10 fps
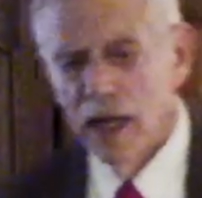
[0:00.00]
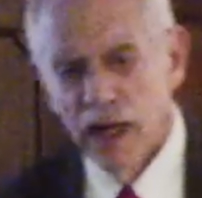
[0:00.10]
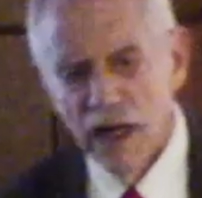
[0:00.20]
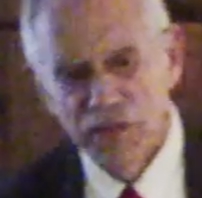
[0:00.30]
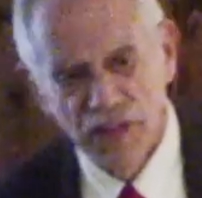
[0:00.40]

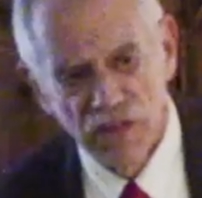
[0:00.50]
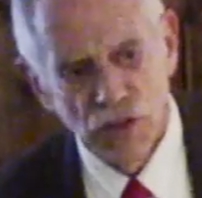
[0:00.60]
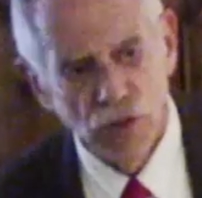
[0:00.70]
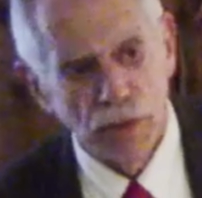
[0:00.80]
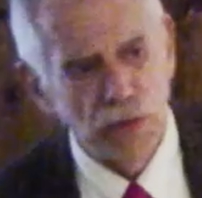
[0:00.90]
I've given
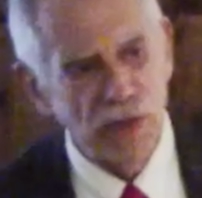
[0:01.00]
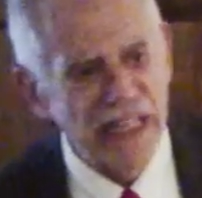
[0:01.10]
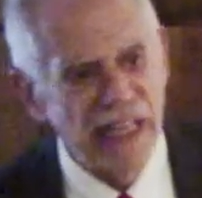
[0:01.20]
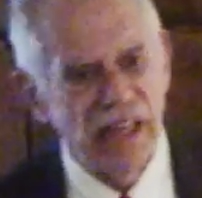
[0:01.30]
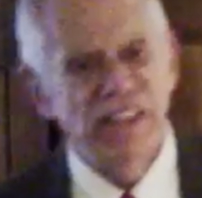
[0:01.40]
you a pretty
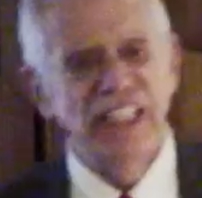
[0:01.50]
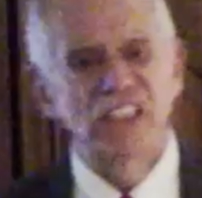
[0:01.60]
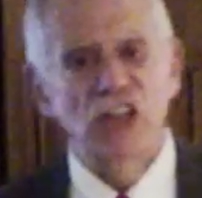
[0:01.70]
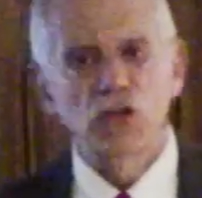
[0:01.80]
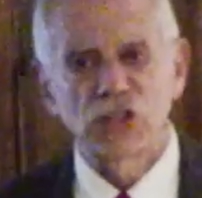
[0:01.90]
heavy
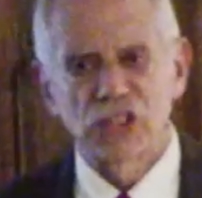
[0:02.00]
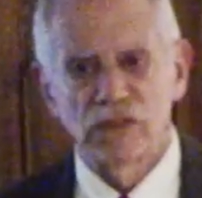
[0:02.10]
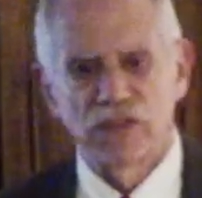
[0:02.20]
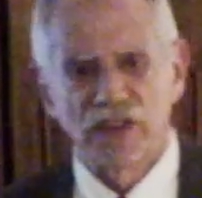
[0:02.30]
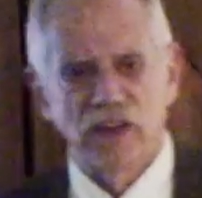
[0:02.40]
dose
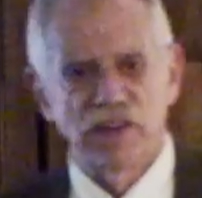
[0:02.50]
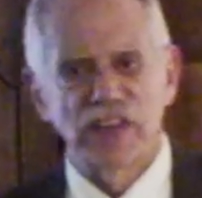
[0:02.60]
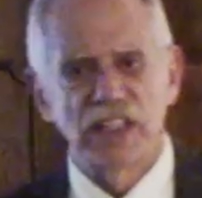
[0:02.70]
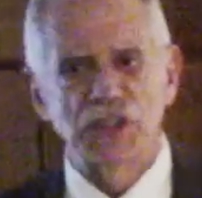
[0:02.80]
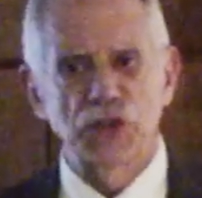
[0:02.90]
of, of
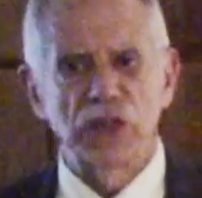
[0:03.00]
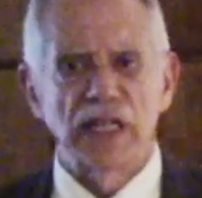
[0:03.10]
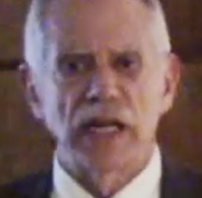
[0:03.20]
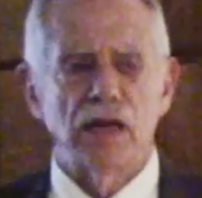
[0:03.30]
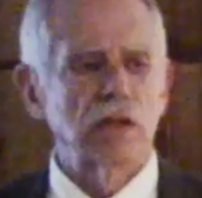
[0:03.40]
history
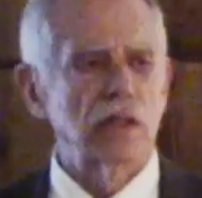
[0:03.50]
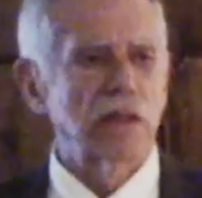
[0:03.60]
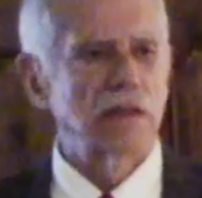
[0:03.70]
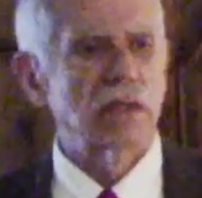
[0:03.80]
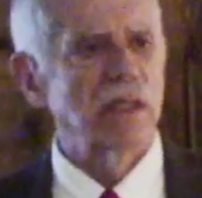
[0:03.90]
now, and
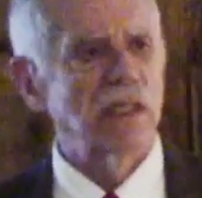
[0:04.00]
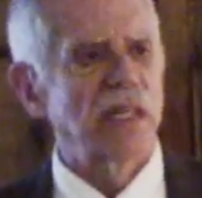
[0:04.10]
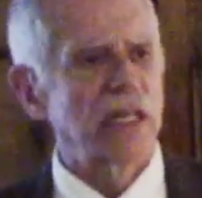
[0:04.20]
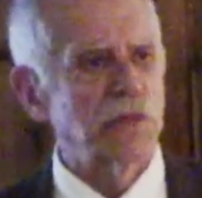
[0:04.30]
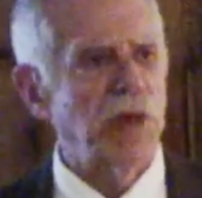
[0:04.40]

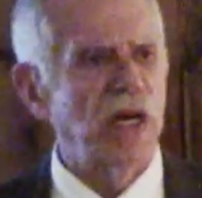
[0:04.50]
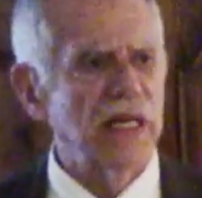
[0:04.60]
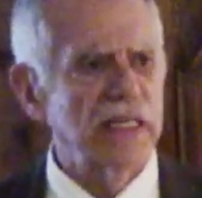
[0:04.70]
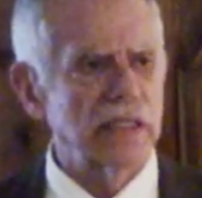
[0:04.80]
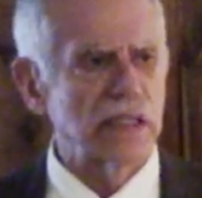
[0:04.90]
that's
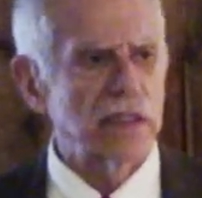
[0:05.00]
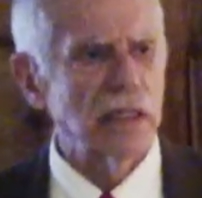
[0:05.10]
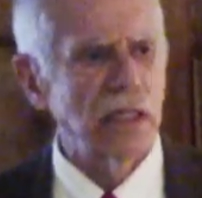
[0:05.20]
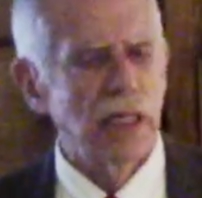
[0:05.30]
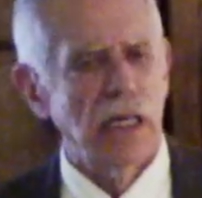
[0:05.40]
behind us.
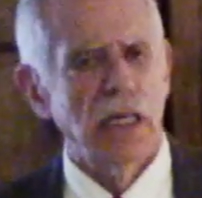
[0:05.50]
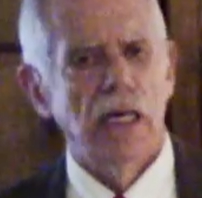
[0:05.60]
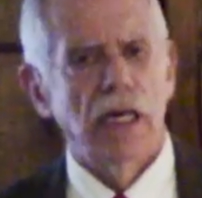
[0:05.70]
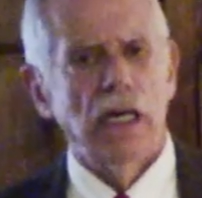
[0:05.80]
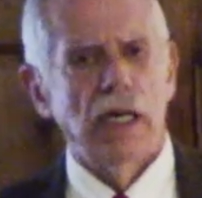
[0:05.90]

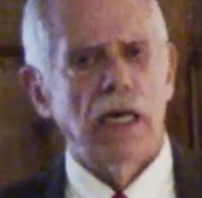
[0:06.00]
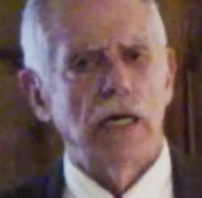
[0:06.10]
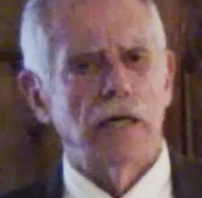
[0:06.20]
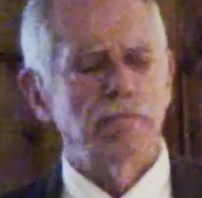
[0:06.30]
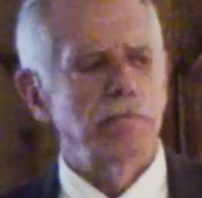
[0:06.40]

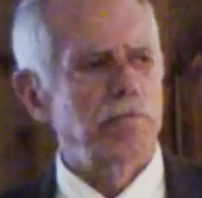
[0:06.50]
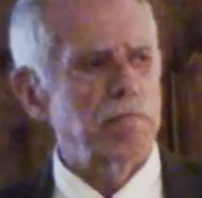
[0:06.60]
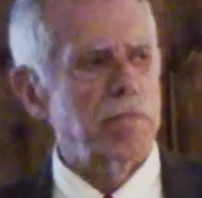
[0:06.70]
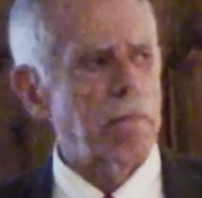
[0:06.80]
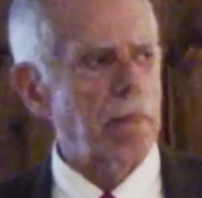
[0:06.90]
Um,
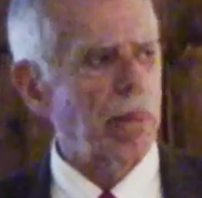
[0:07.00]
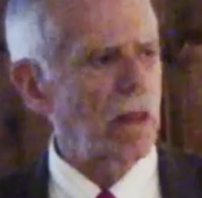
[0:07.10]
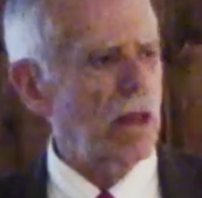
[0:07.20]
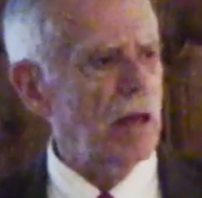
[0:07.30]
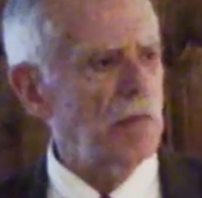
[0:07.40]

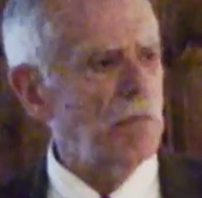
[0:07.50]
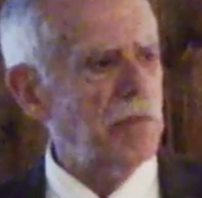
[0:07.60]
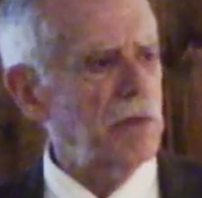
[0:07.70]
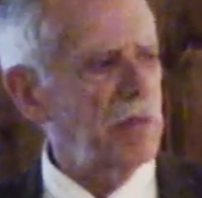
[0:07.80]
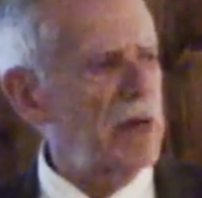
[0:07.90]

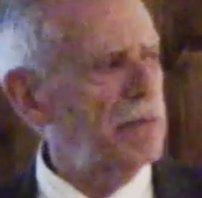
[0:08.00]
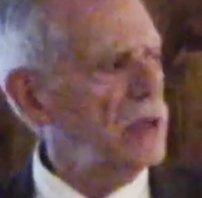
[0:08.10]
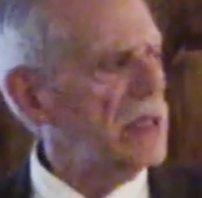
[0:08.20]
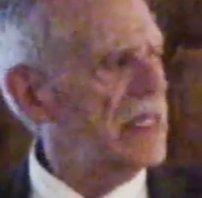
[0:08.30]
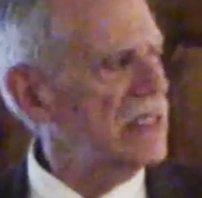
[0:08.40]
but my
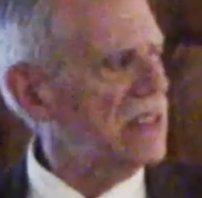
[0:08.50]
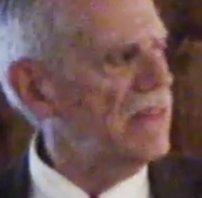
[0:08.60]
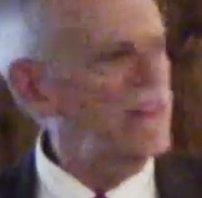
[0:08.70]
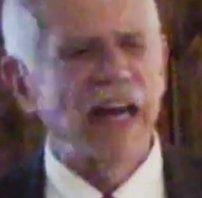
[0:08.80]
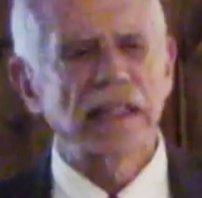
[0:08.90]
book is, in
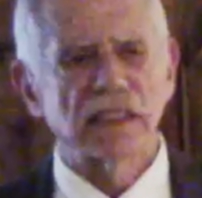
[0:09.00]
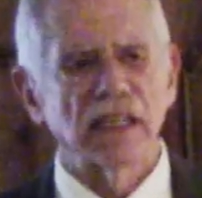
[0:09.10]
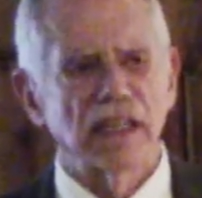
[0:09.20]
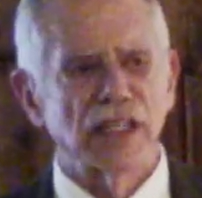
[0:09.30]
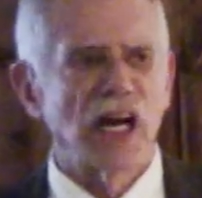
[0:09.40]
fact,
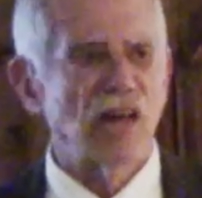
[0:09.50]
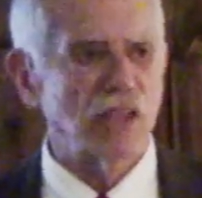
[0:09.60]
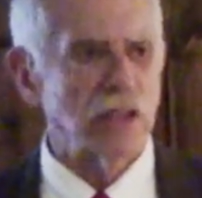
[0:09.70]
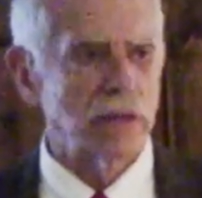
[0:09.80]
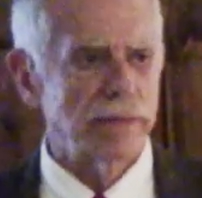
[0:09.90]
a novel.